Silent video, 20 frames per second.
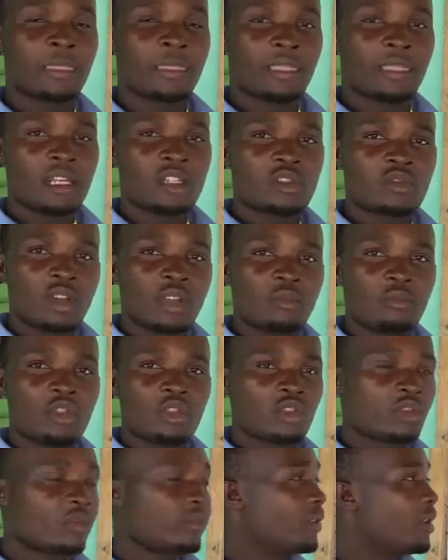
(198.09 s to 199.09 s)
That's why
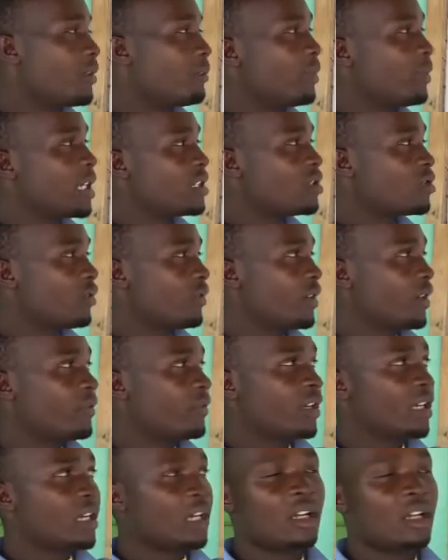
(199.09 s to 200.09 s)
most of the parts of
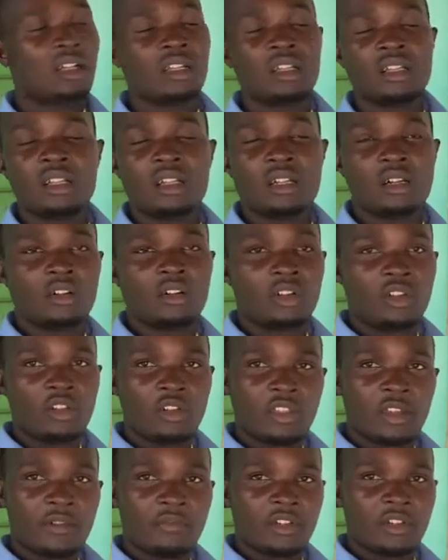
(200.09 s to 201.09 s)
Africa or
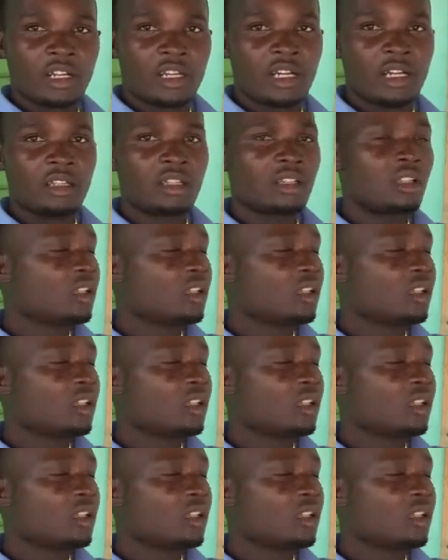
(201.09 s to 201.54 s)
North Africa,